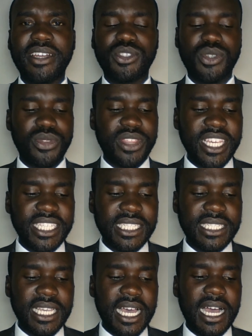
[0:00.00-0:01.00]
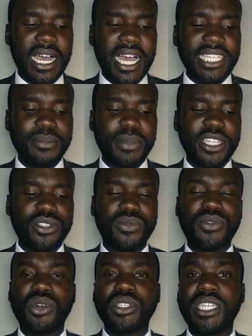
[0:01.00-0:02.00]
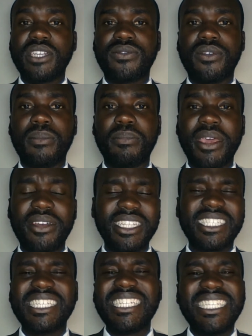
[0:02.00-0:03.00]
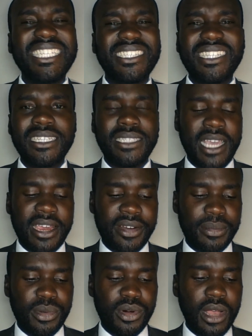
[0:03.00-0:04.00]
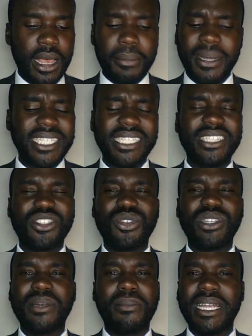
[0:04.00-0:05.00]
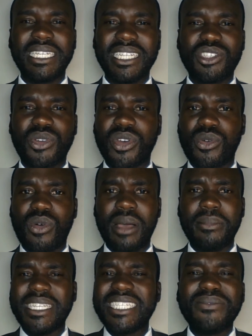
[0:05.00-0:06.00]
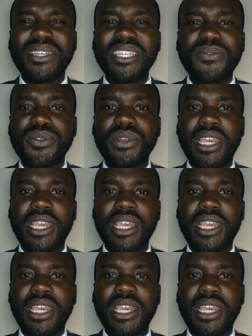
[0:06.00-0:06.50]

So this aspect of consent from parents, it is desirable, but it is not a mandatory requirement. Even if you